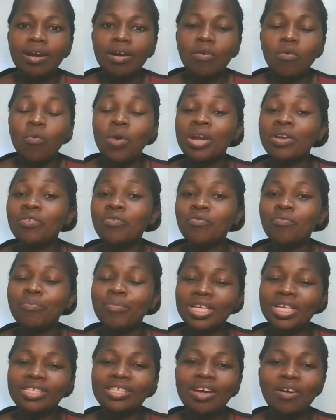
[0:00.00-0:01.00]
When you
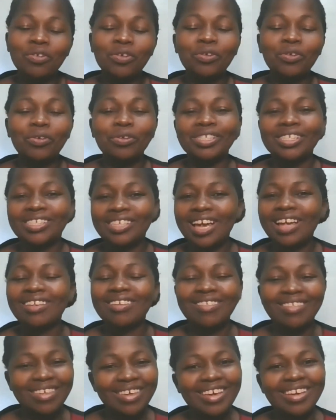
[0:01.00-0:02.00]
miss out on
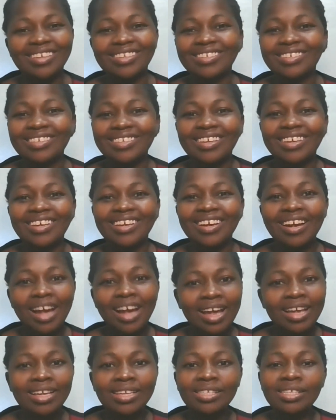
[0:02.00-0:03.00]
such things,
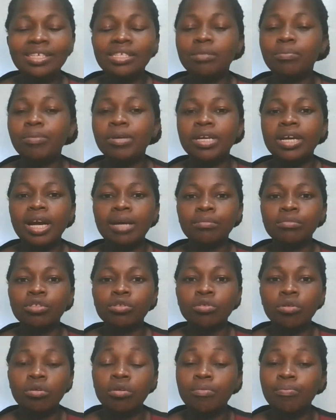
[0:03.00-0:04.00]
guys, it becomes
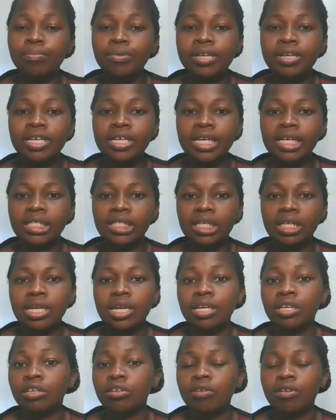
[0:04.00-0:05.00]
so complicated,
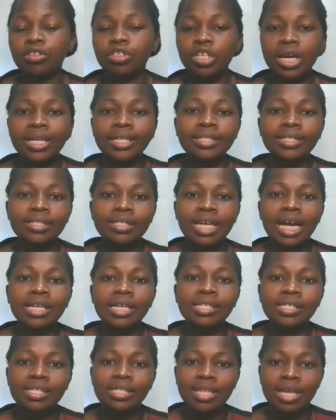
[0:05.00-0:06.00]
and your child
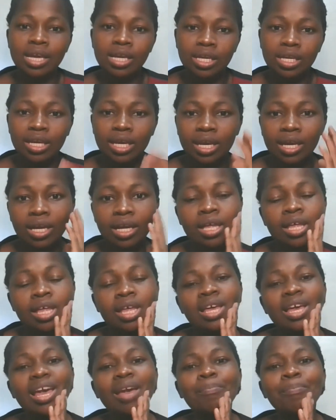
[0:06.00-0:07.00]
starts thinking,
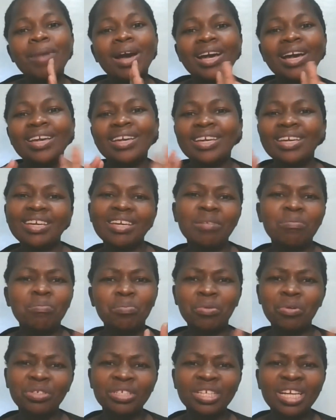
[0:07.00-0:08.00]
am I
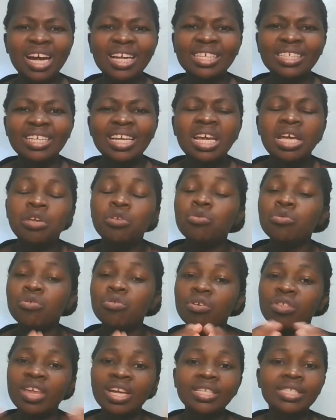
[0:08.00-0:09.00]
important? You
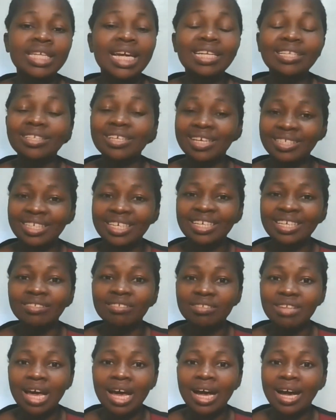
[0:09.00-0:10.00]
know, they start getting
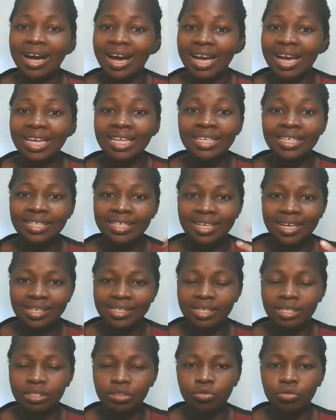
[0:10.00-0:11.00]

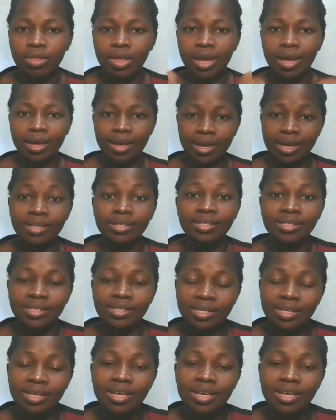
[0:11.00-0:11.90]
ideas into their heads.